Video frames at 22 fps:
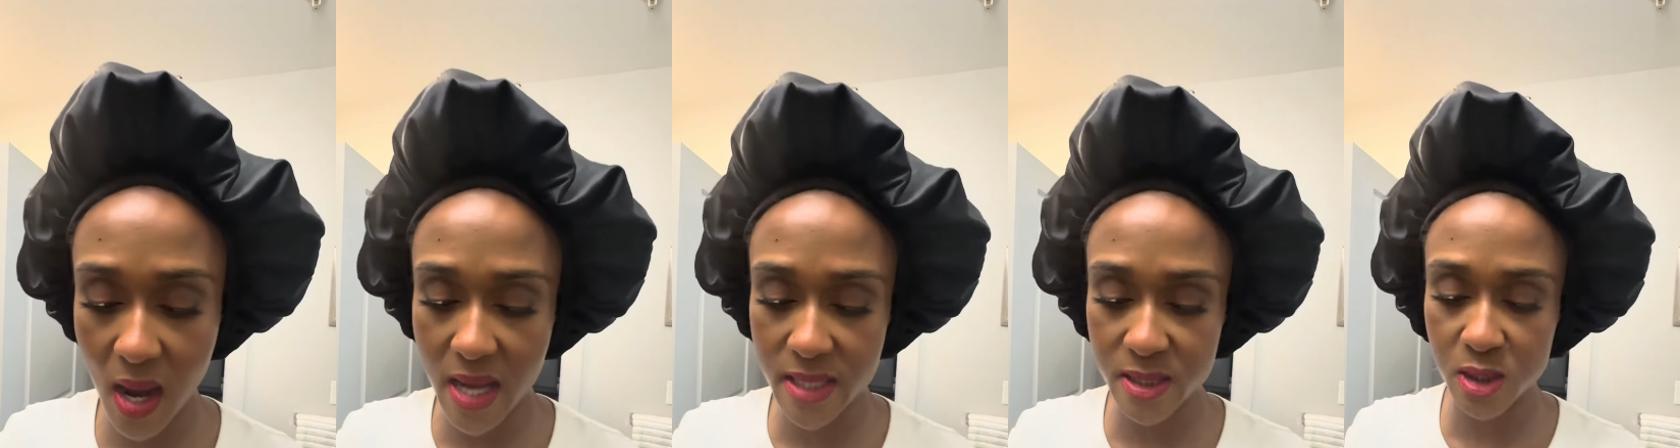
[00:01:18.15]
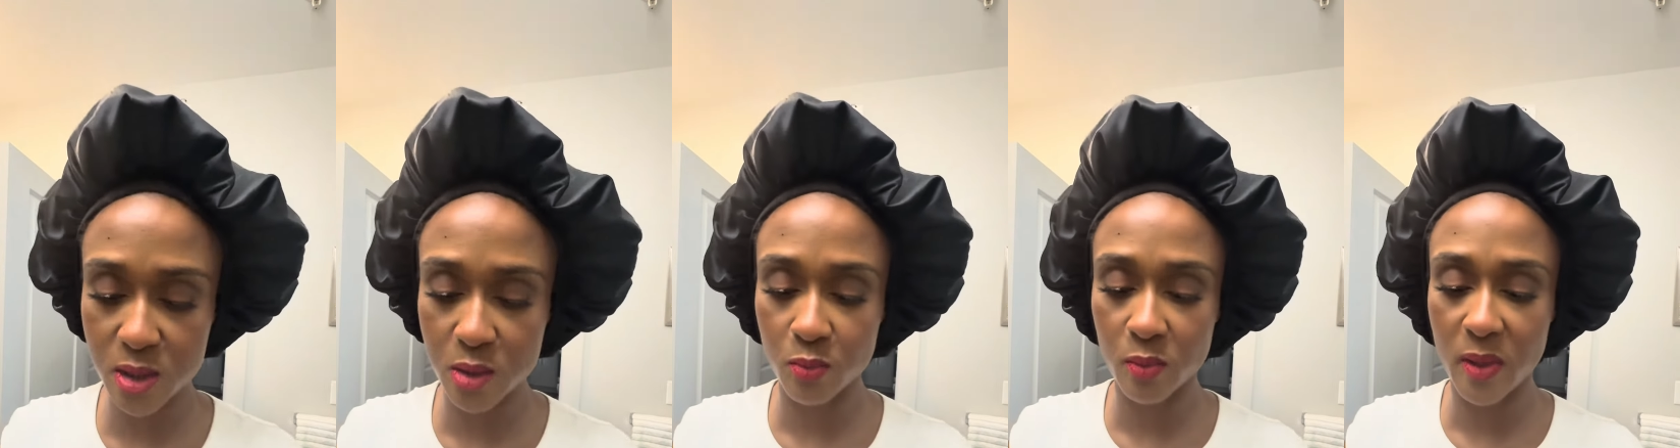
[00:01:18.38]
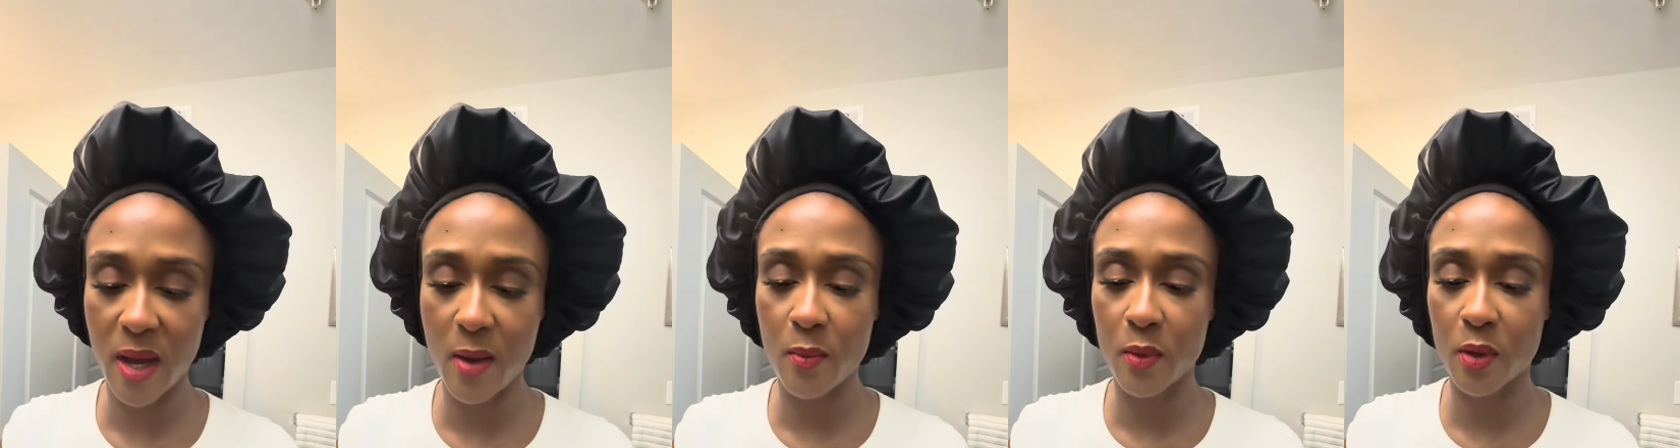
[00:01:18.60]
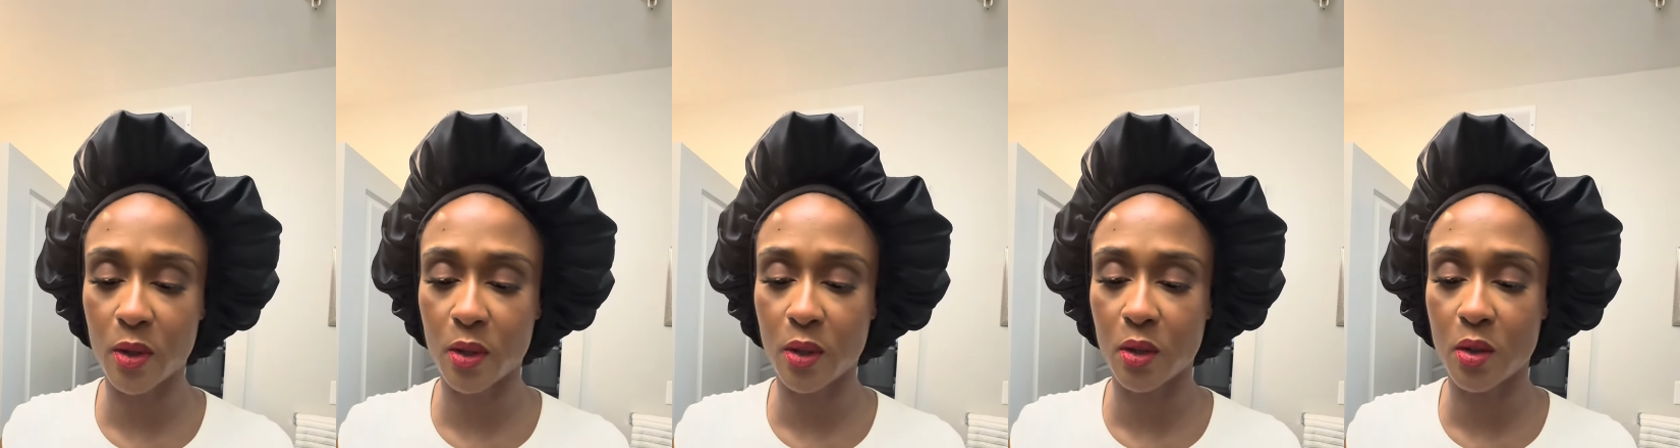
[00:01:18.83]
so now we're
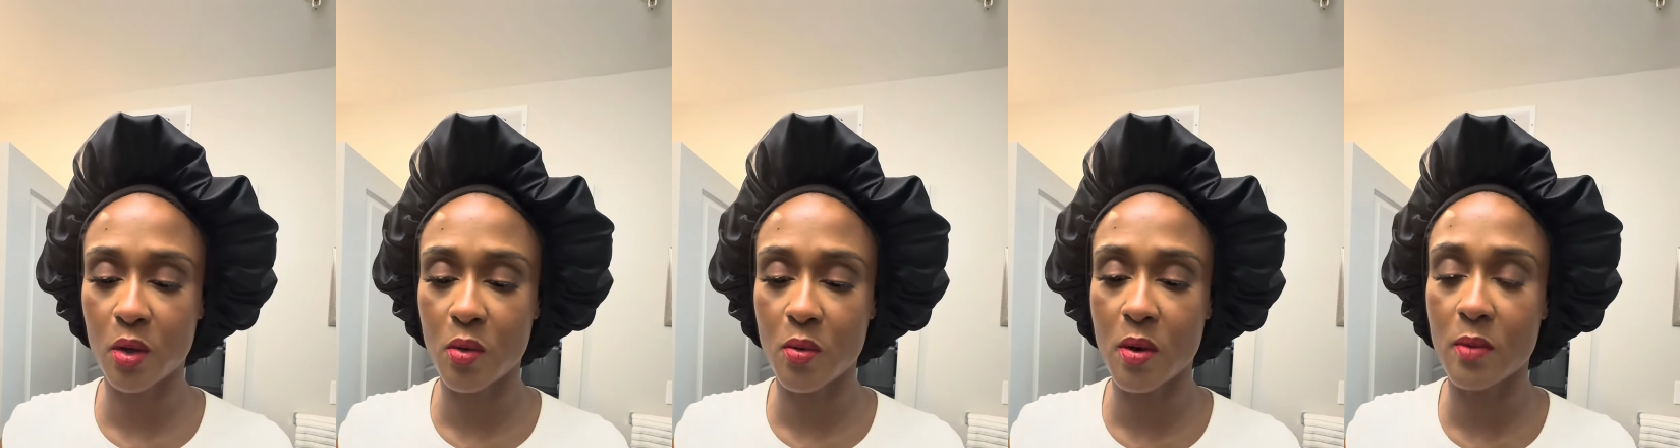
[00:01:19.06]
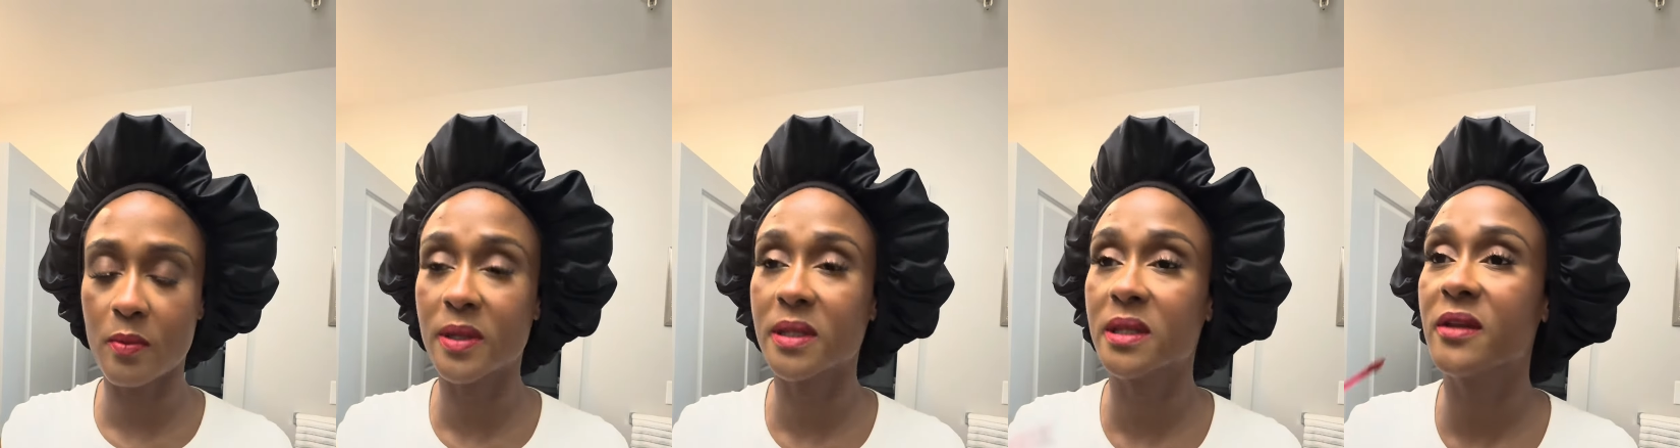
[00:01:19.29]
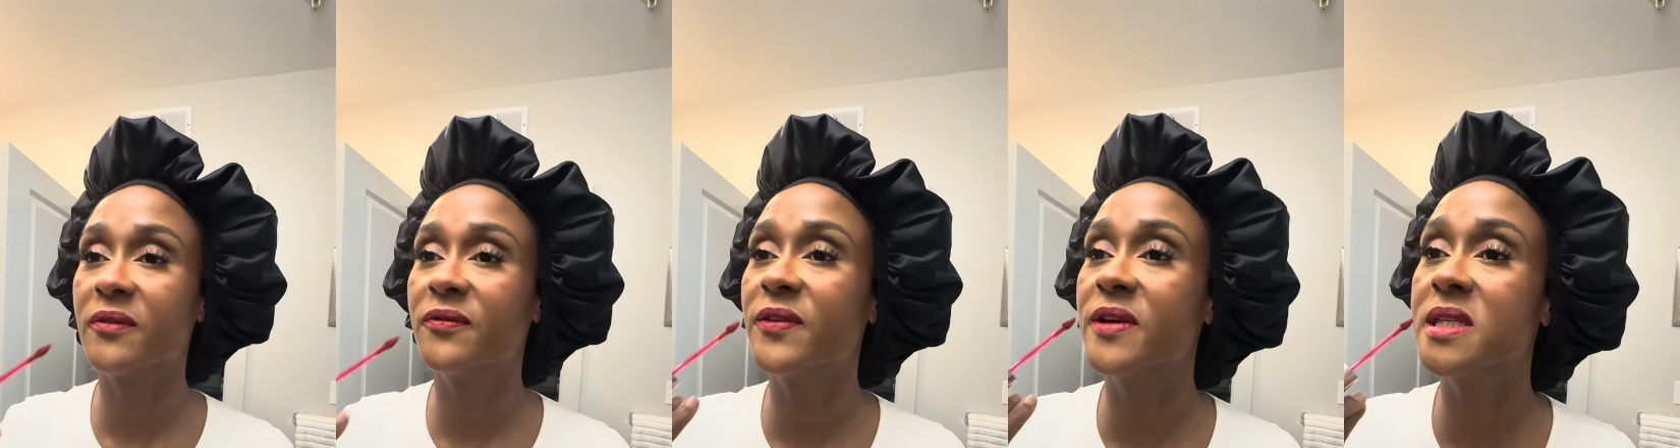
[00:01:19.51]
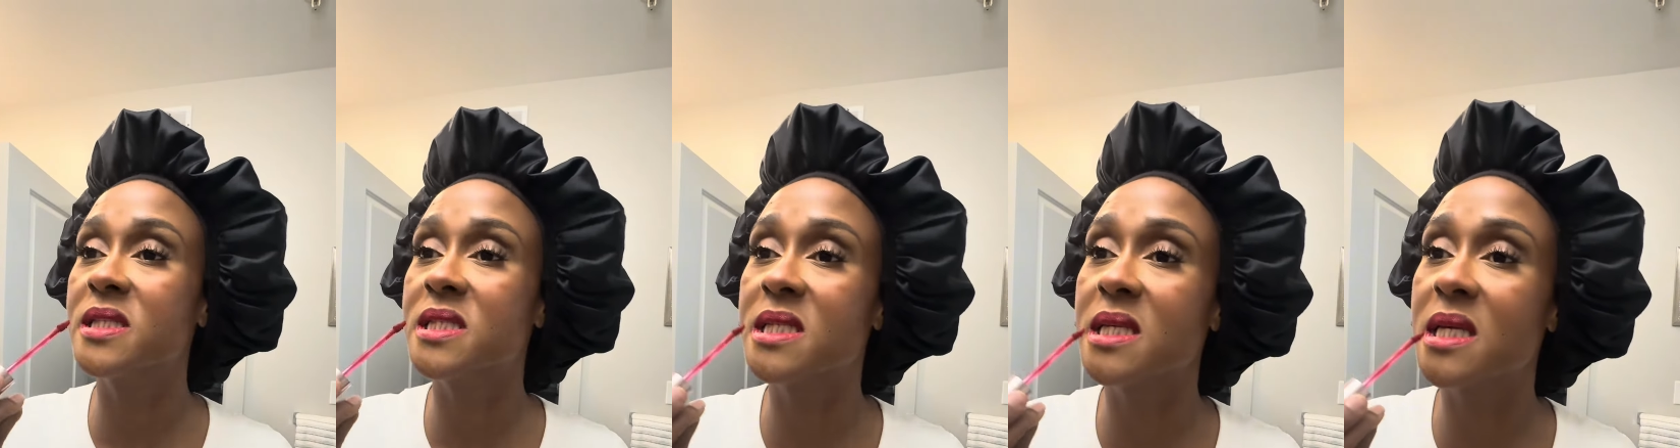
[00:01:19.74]
gonna go in with the
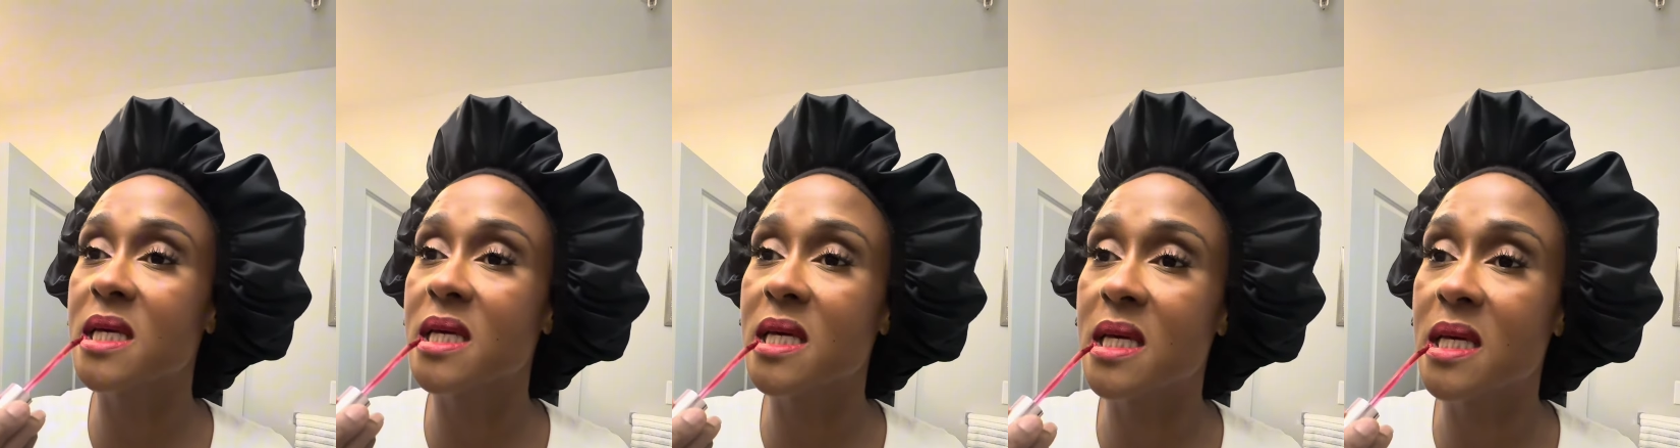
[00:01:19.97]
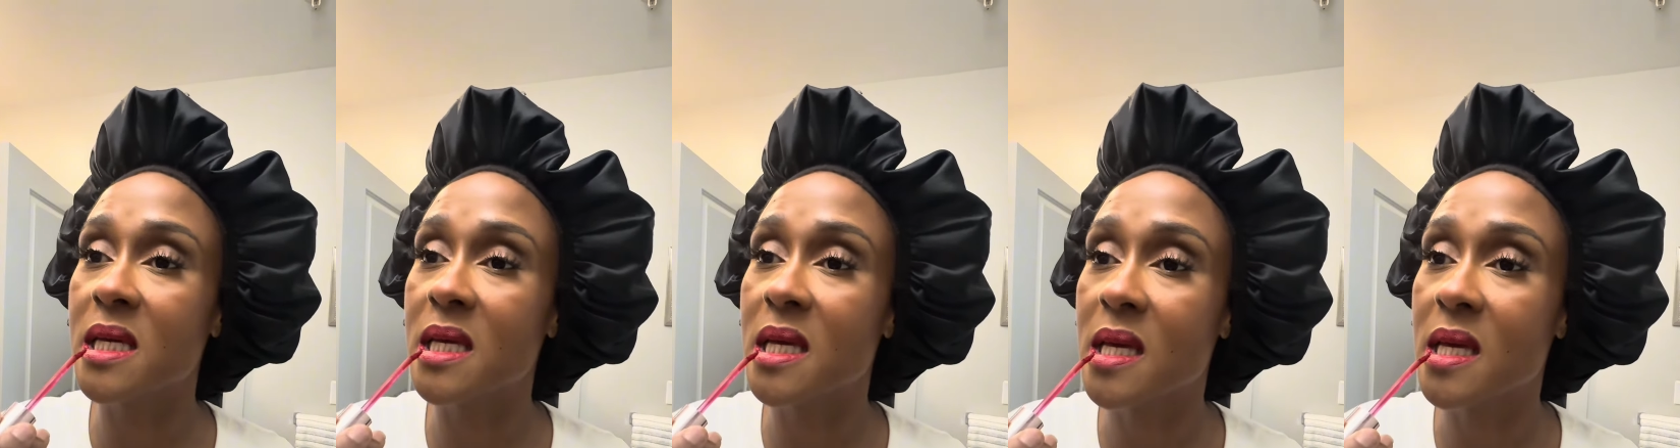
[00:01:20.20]
Fenty.